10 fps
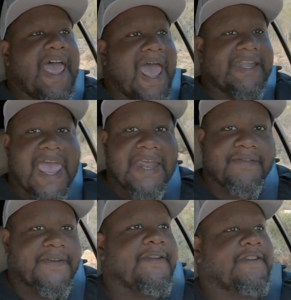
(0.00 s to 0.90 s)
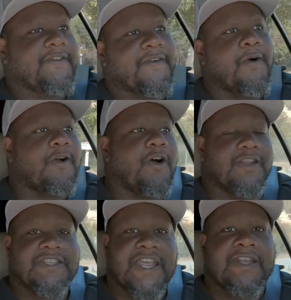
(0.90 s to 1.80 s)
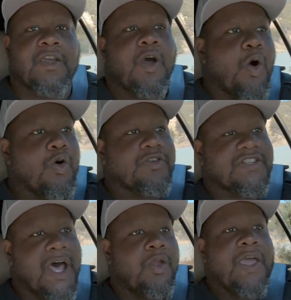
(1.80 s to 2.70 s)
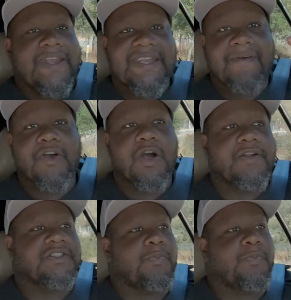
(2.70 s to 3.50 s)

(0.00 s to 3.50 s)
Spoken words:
and N54 content. Also, never got to